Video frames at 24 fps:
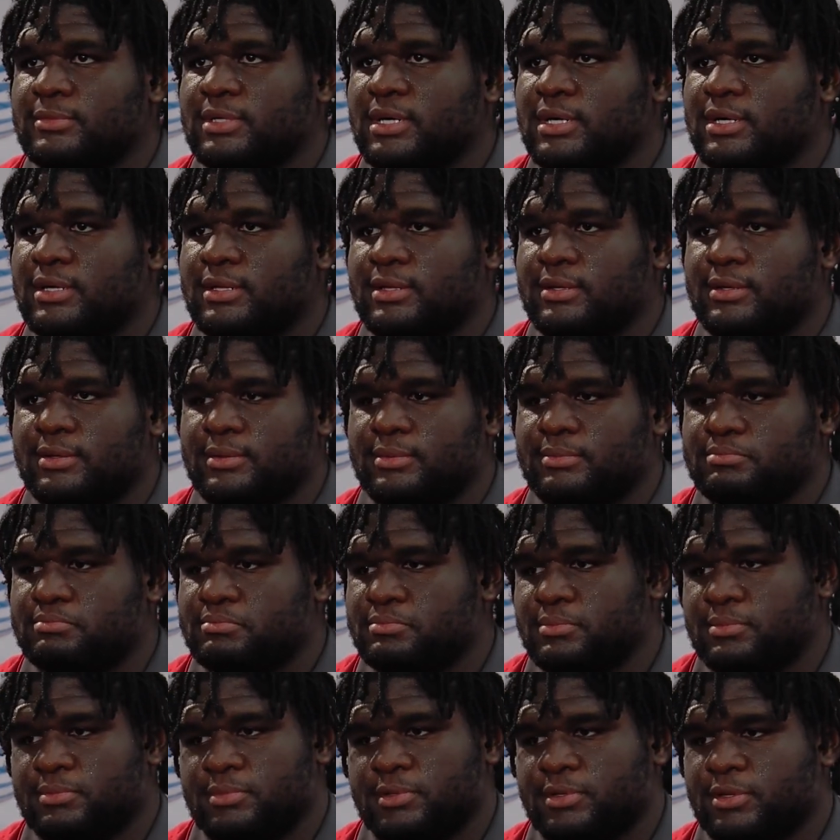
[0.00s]
Uh,
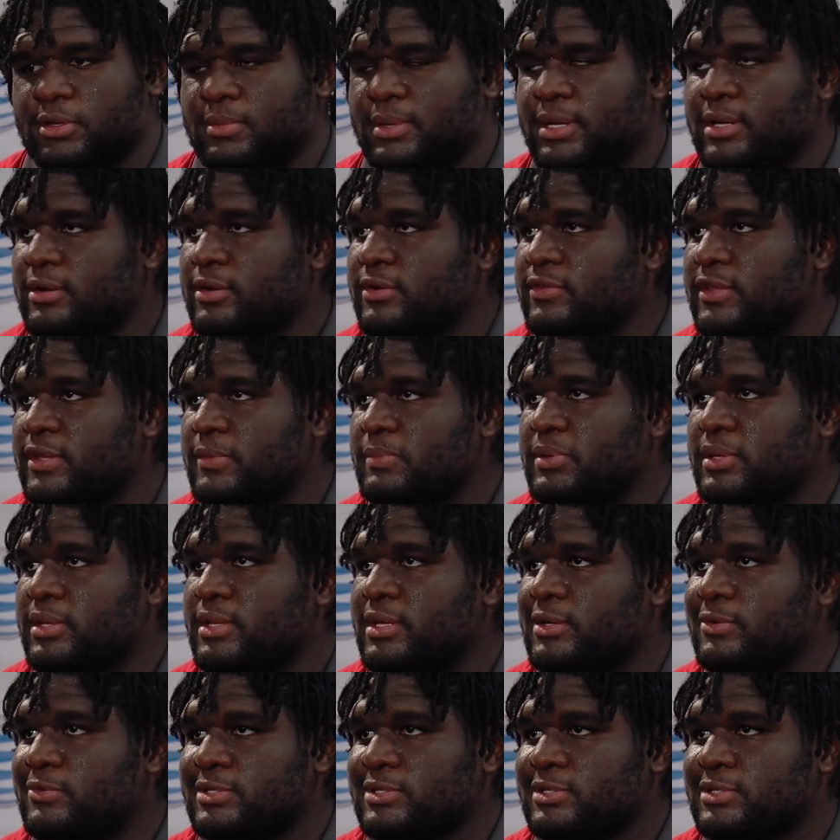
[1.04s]
no matter who they put in,